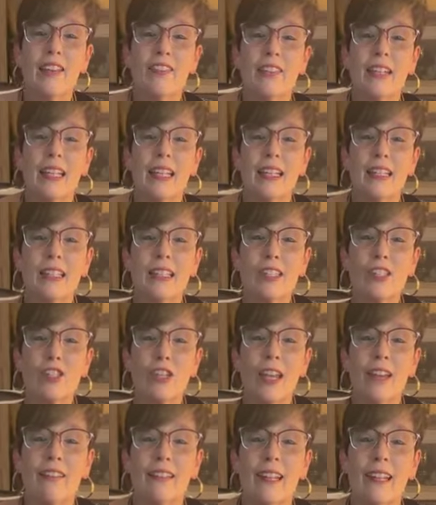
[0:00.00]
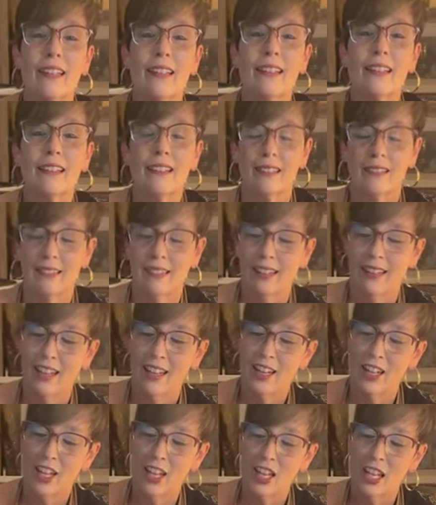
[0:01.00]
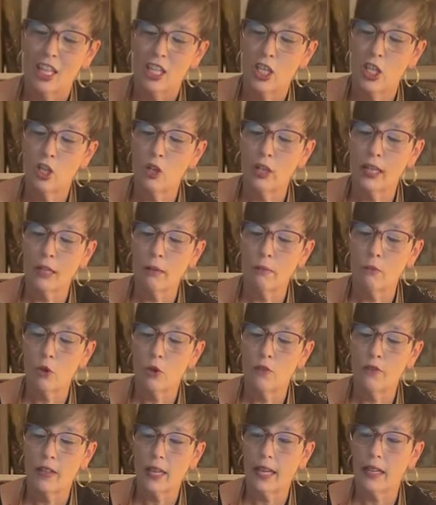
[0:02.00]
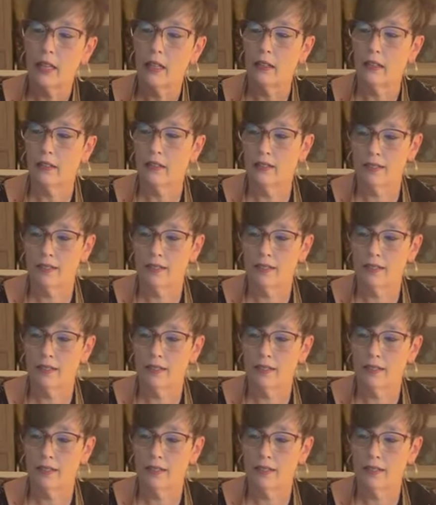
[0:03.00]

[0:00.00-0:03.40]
there it is, Sharon. You can move it.